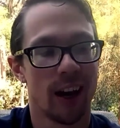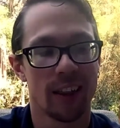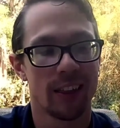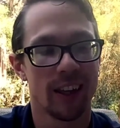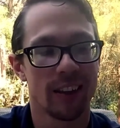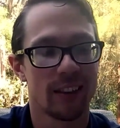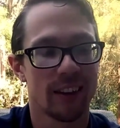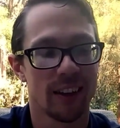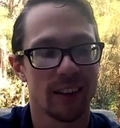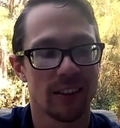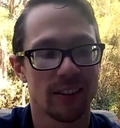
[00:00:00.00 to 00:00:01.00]
I think
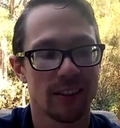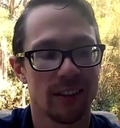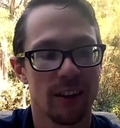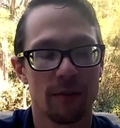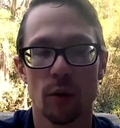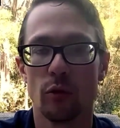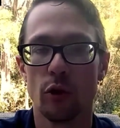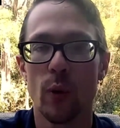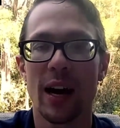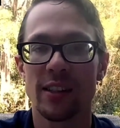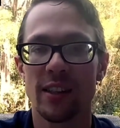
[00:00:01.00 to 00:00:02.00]
that if you
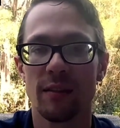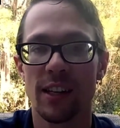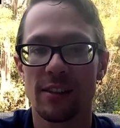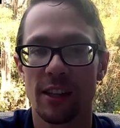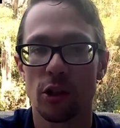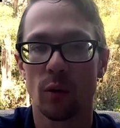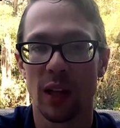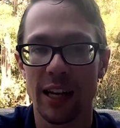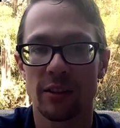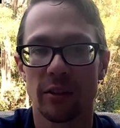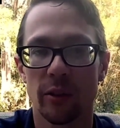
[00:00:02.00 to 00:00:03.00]
do activities that you
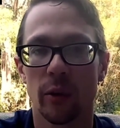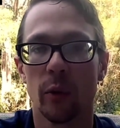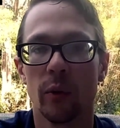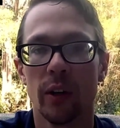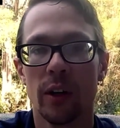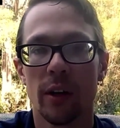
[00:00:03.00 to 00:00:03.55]
like to do,